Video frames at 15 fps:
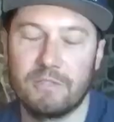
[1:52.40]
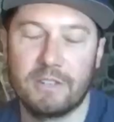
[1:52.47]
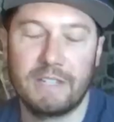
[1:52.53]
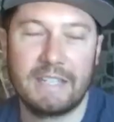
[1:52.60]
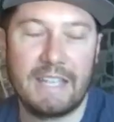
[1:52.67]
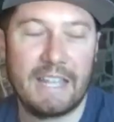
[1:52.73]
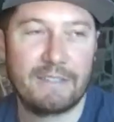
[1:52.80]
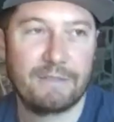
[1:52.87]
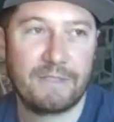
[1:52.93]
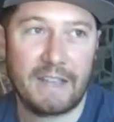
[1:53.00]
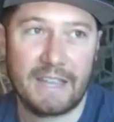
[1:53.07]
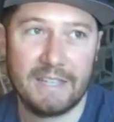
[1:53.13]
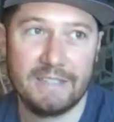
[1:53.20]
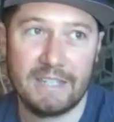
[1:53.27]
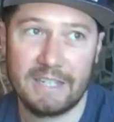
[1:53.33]
really can't
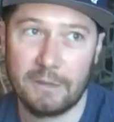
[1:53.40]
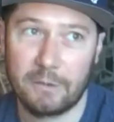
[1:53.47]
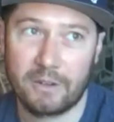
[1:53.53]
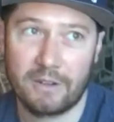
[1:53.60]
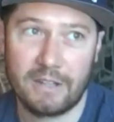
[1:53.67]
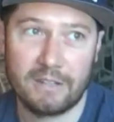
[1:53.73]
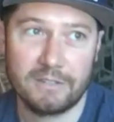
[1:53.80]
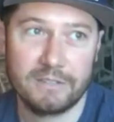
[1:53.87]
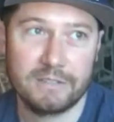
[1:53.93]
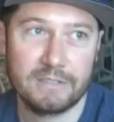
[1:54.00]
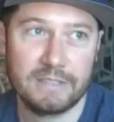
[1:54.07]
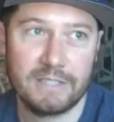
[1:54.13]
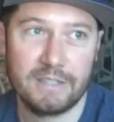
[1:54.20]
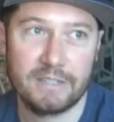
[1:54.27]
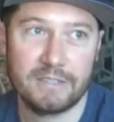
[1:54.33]
find anywhere
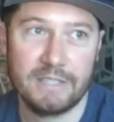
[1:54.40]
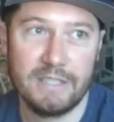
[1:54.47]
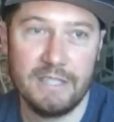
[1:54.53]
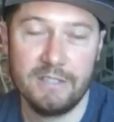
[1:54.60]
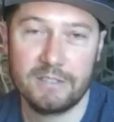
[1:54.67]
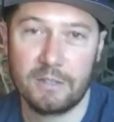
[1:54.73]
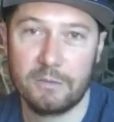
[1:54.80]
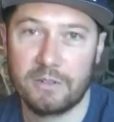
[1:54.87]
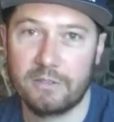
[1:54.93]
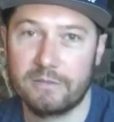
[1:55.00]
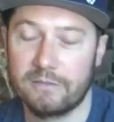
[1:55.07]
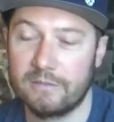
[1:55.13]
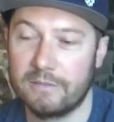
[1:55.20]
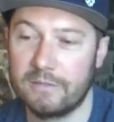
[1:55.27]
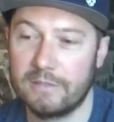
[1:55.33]
else in the city, so
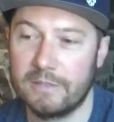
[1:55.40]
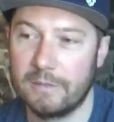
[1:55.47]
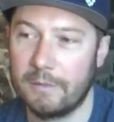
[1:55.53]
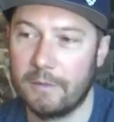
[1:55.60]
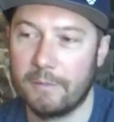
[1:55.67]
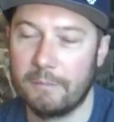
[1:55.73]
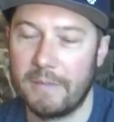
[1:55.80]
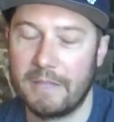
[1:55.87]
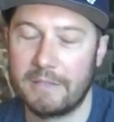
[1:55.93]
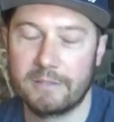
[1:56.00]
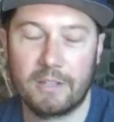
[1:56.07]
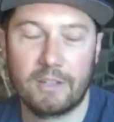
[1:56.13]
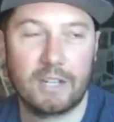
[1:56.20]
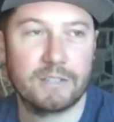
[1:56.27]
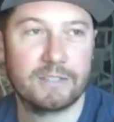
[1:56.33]
it makes
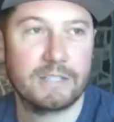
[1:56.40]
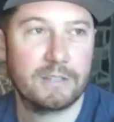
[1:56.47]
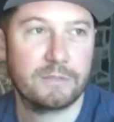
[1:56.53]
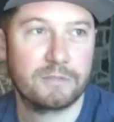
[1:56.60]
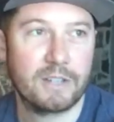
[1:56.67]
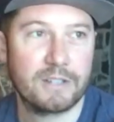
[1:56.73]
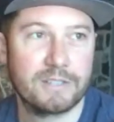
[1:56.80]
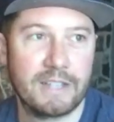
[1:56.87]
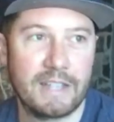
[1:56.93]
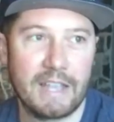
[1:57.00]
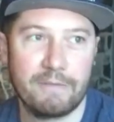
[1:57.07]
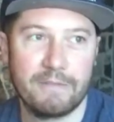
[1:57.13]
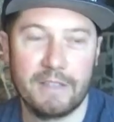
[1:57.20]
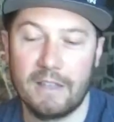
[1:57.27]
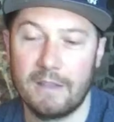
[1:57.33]
a lot of sense for us to
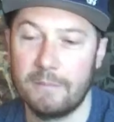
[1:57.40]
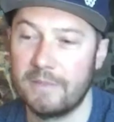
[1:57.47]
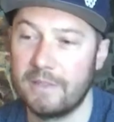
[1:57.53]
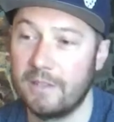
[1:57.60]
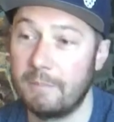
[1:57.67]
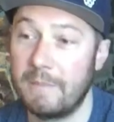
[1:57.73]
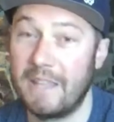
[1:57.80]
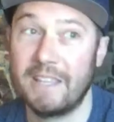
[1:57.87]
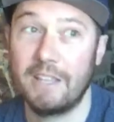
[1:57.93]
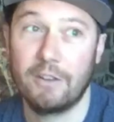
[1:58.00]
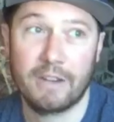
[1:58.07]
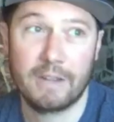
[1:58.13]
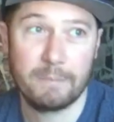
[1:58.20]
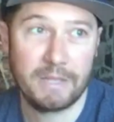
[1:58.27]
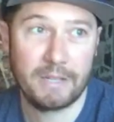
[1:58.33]
have them. They're making
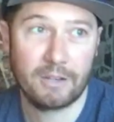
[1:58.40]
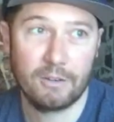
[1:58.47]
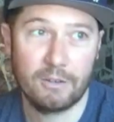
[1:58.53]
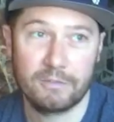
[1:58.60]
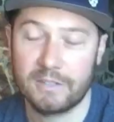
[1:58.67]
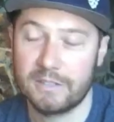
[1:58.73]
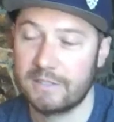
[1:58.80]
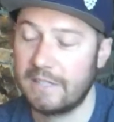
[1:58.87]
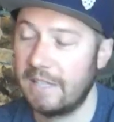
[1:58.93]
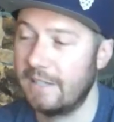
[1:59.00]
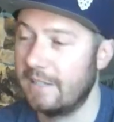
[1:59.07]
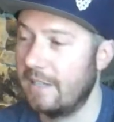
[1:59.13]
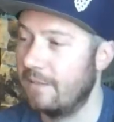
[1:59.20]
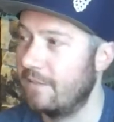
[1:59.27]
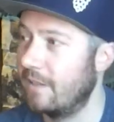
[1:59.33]
great beer over in
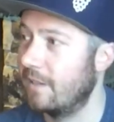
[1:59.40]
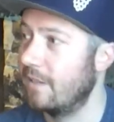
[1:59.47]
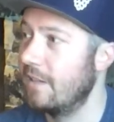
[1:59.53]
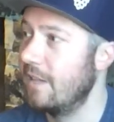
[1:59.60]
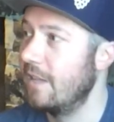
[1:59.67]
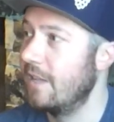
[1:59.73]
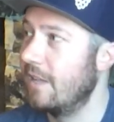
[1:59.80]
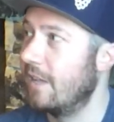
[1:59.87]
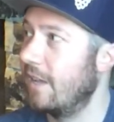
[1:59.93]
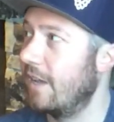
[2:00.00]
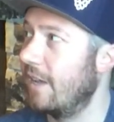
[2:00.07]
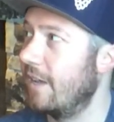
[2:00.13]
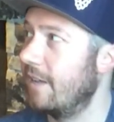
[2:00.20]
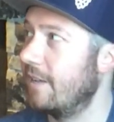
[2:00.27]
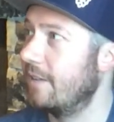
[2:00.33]
Scandinavia.
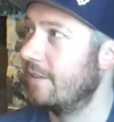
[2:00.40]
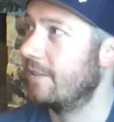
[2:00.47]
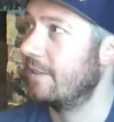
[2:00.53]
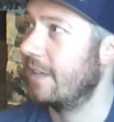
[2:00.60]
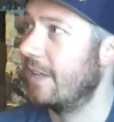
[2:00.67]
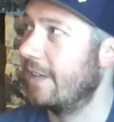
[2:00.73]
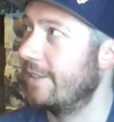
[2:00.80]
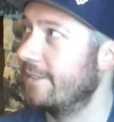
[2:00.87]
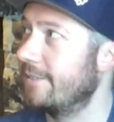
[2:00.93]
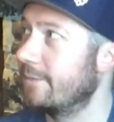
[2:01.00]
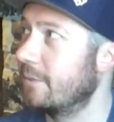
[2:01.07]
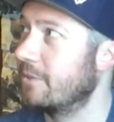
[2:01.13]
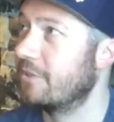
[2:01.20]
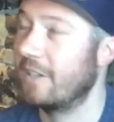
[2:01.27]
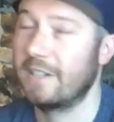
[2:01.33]
And
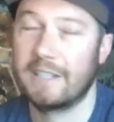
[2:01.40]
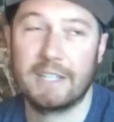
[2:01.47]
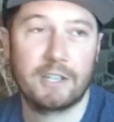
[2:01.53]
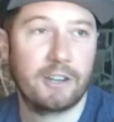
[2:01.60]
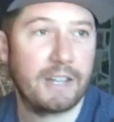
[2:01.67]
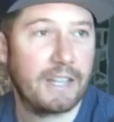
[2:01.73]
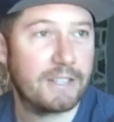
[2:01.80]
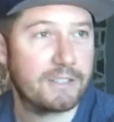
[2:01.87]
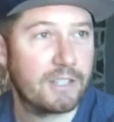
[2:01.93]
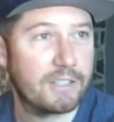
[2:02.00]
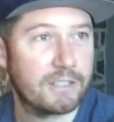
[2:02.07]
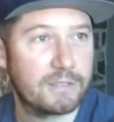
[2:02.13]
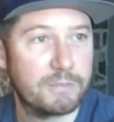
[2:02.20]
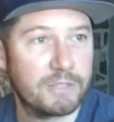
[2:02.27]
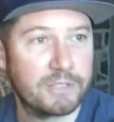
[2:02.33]
we're trying to get our hands on
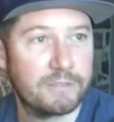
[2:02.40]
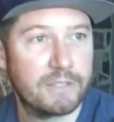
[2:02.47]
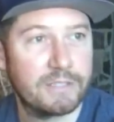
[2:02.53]
as much of